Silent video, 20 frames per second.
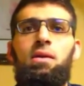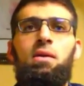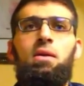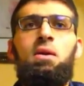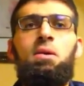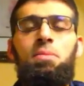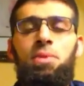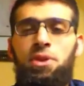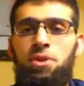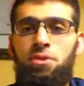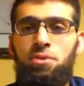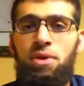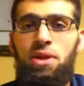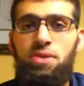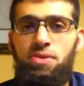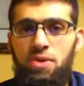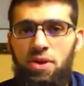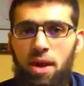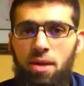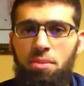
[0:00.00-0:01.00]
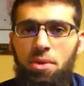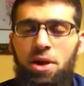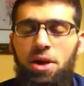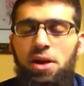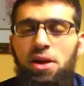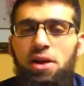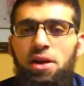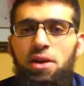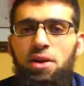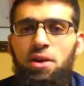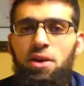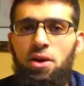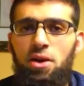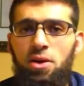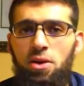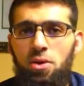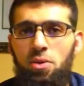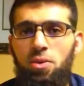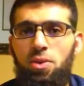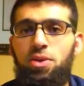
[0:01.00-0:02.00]
But the reason I'm here
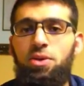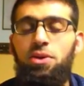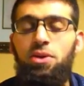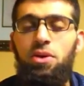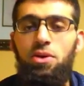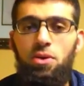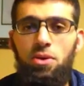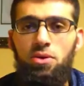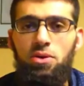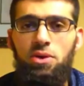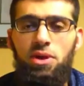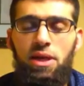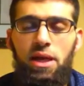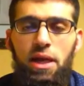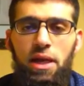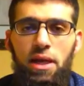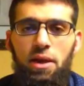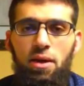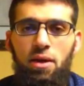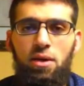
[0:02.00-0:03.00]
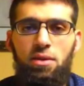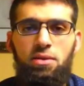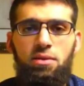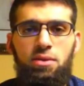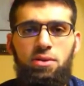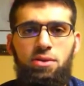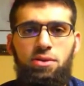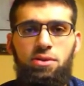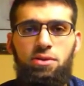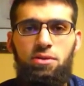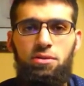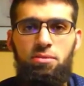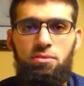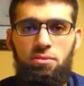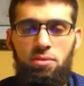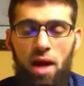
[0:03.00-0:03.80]
with you today on this